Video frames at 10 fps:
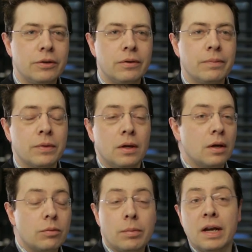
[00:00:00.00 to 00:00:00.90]
Sure.
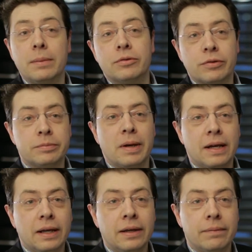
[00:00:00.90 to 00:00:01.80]
Well, my name's Chris
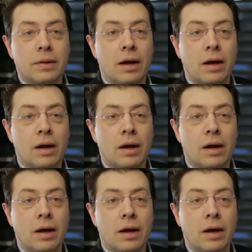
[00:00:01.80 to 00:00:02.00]
Bailey.